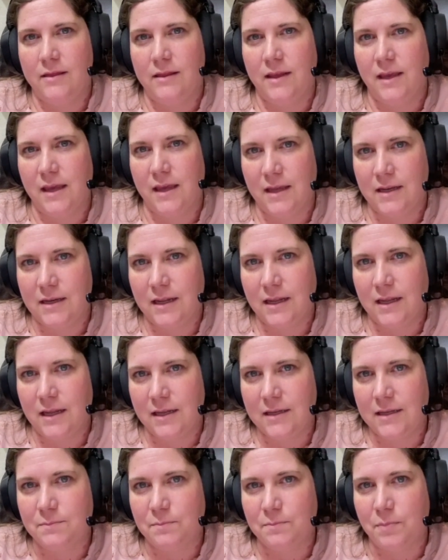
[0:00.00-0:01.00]
it
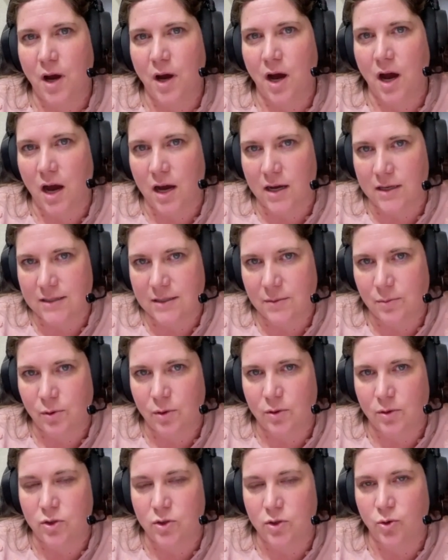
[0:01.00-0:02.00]
is
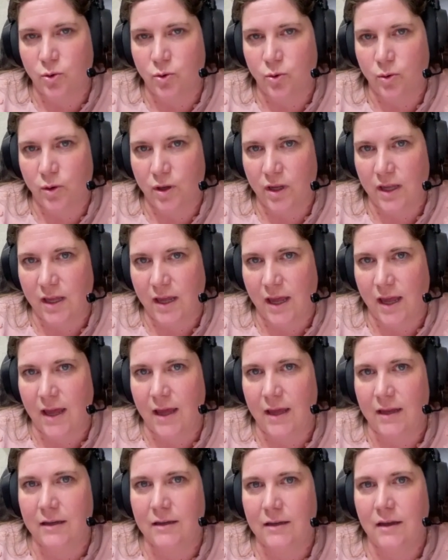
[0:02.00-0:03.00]
possible to
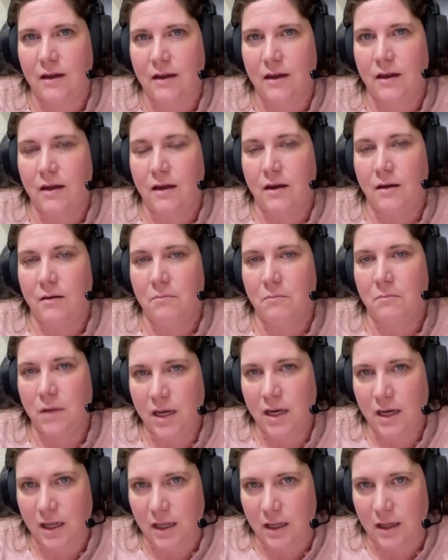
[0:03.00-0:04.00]
create
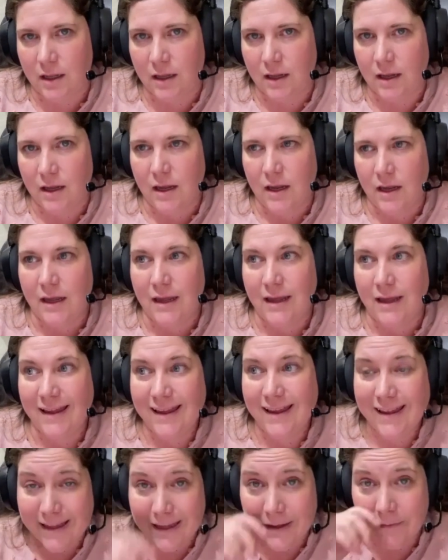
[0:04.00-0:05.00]
money
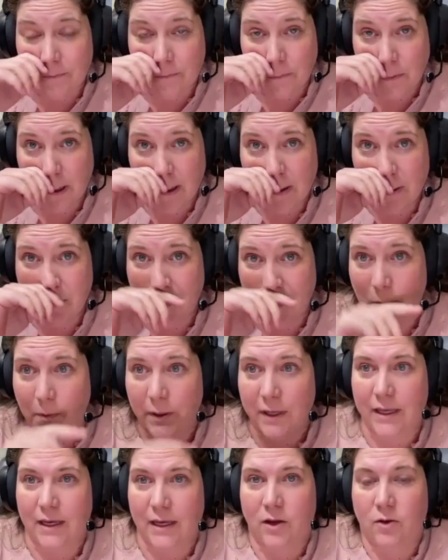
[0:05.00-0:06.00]
if we
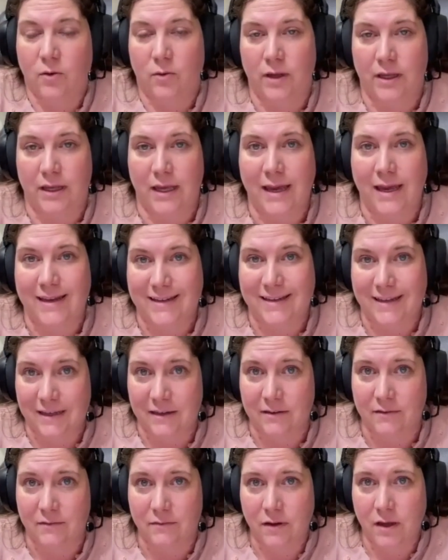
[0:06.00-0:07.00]
get
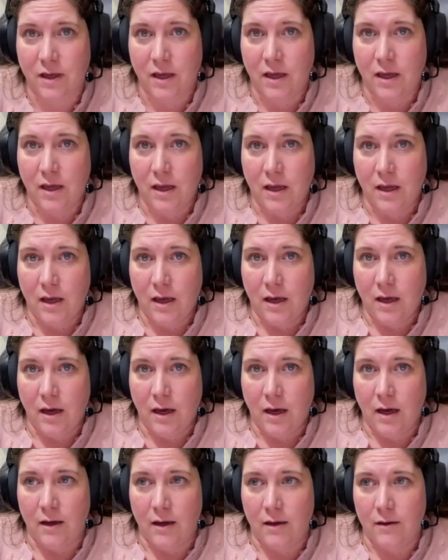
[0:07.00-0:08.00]
creative.
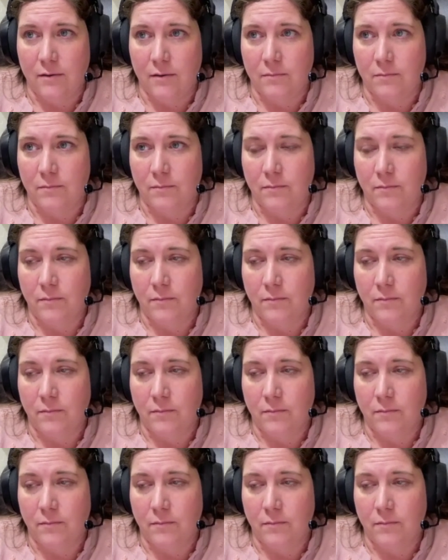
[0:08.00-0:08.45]
Um,